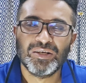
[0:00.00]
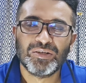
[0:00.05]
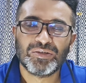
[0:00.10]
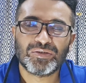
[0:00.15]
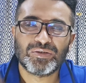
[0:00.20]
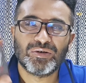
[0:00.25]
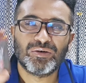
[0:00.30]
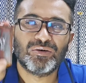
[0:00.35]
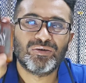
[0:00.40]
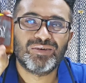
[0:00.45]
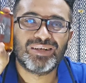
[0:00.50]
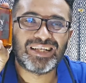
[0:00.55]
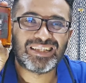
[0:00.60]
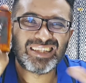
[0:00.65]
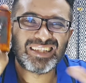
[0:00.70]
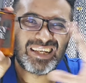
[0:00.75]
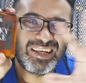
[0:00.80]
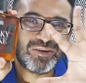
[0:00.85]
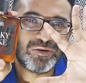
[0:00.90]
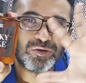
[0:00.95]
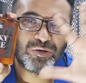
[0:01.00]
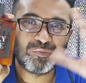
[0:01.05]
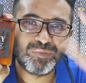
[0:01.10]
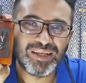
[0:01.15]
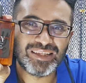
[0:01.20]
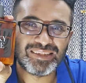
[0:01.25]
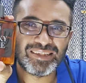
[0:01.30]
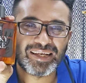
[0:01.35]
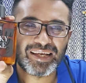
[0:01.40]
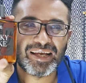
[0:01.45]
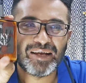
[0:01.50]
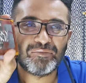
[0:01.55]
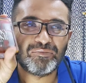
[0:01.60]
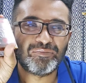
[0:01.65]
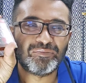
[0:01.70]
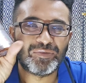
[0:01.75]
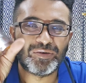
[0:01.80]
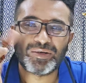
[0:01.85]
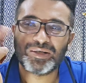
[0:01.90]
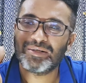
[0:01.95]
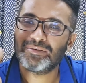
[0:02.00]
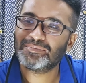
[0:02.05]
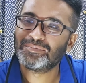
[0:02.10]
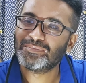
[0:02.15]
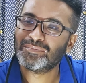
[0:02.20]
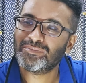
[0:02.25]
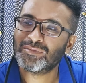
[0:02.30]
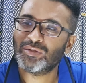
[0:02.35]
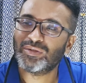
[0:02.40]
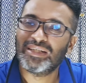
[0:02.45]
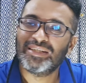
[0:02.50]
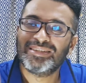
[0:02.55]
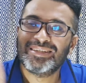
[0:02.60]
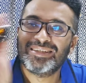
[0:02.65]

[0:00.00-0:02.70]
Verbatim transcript: So it doesn't click on to place the cap, okay? And there's